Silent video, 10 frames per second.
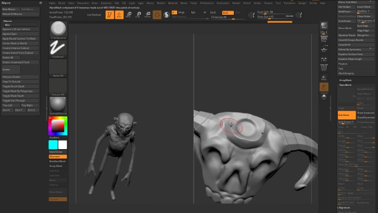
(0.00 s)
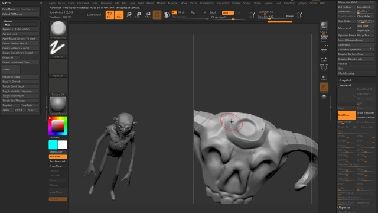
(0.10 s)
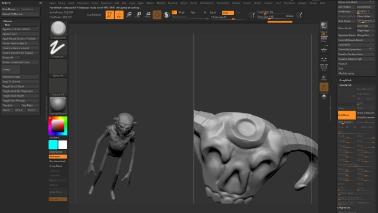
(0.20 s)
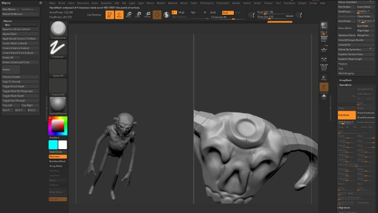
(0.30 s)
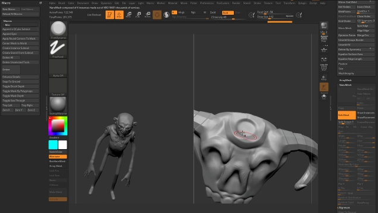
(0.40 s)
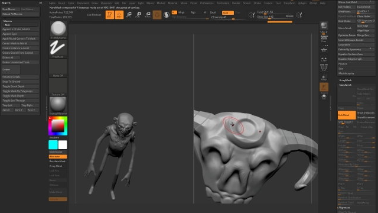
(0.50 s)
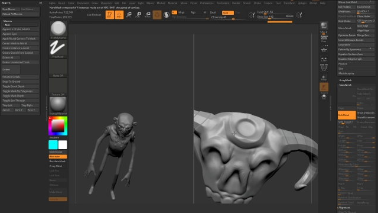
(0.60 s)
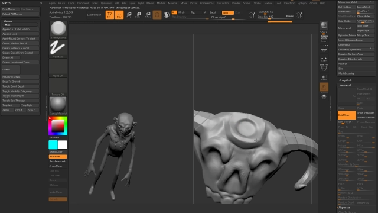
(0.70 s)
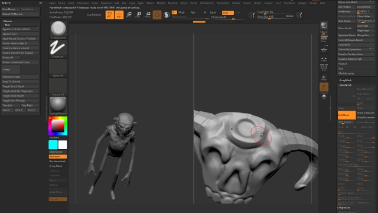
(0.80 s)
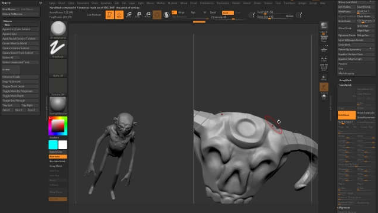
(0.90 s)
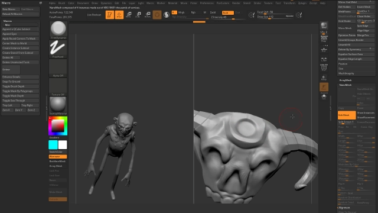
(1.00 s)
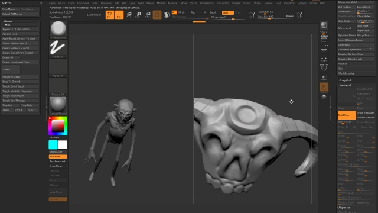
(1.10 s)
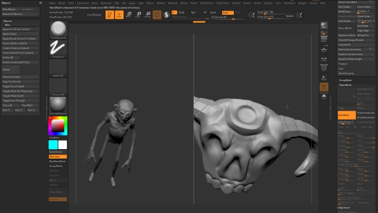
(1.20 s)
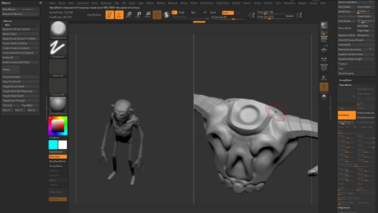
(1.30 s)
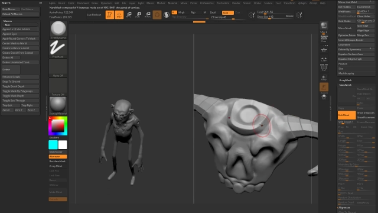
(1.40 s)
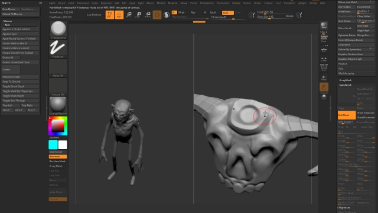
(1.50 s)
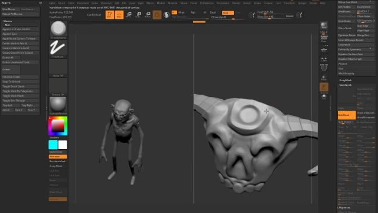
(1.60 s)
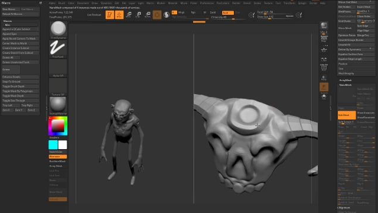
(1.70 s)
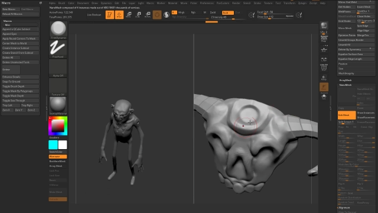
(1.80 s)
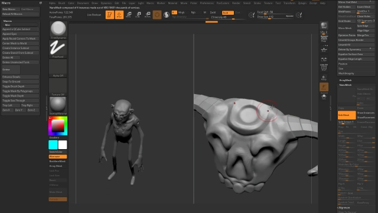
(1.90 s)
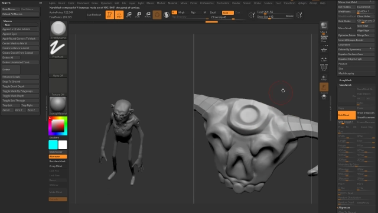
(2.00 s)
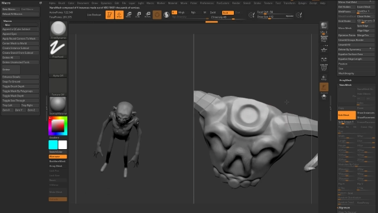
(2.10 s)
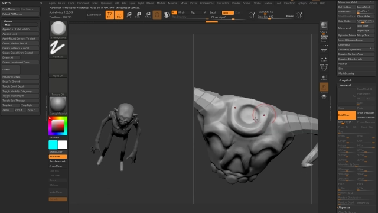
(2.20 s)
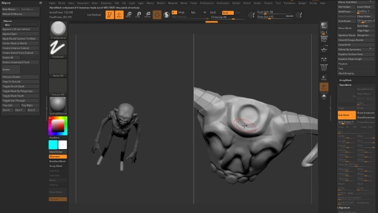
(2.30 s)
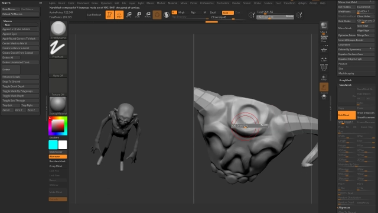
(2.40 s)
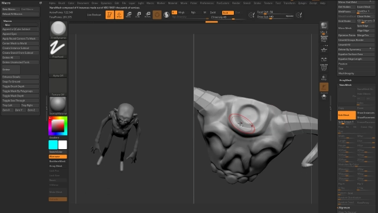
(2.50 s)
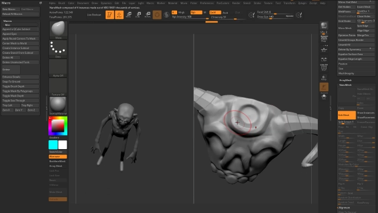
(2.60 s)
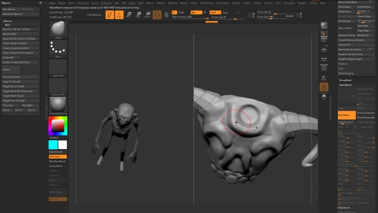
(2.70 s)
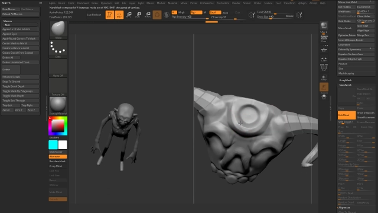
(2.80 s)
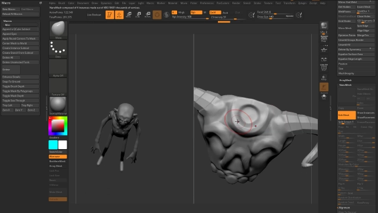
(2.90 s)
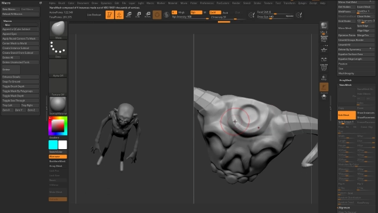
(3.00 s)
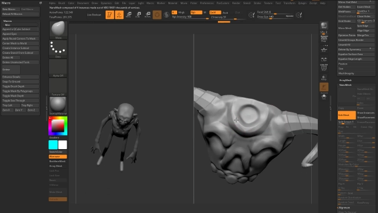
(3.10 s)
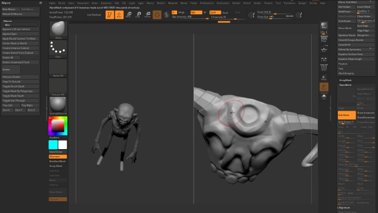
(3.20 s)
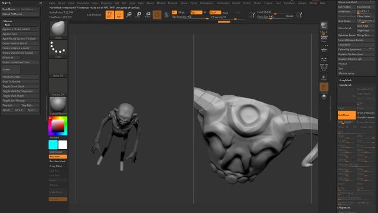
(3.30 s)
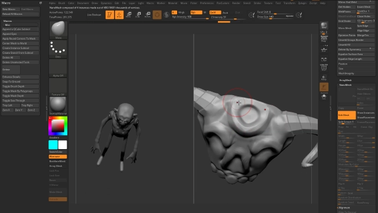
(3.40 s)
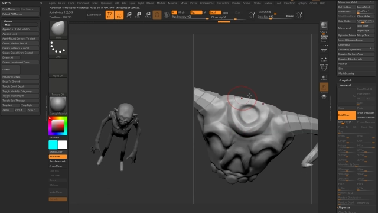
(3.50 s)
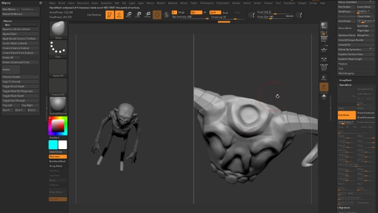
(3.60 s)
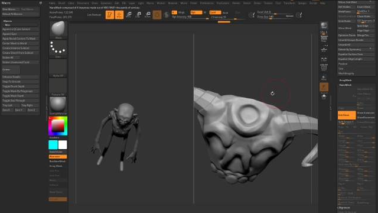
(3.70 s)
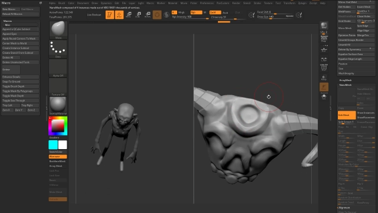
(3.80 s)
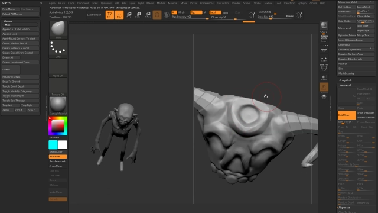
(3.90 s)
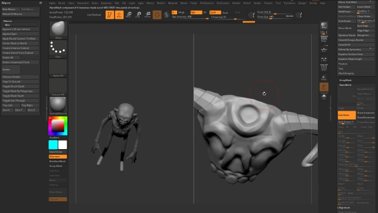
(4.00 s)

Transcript: No face is visible, so there are no lips to read.